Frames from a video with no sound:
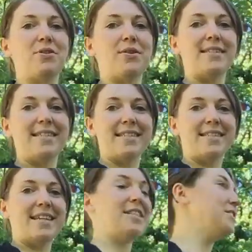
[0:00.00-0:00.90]
So as you can
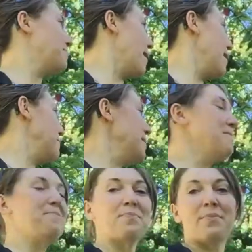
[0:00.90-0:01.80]
see just behind me,
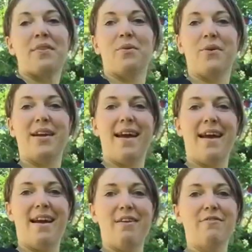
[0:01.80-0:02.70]
we
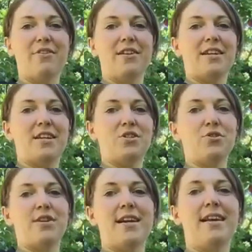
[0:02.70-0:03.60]
have a
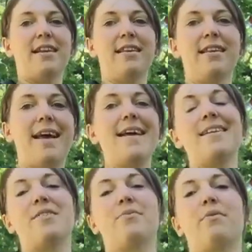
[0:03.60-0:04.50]
tree
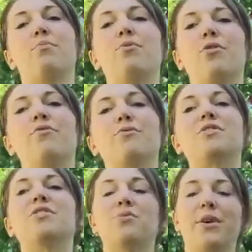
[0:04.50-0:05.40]
laden with beautiful,
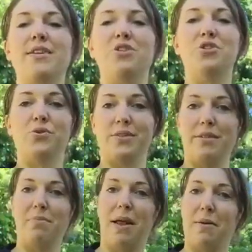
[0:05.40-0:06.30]
sweet,
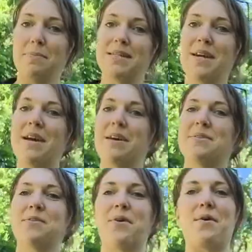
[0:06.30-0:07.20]
juicy plums.
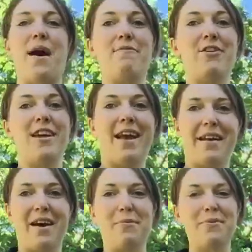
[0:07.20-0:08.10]
So I've already had
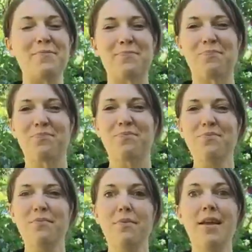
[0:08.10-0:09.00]
a couple
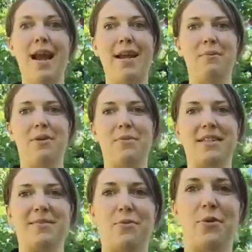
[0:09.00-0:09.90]
and I'm going to pick
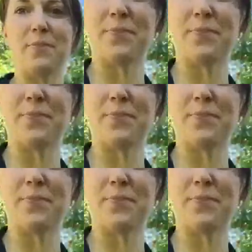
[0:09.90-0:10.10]
some more.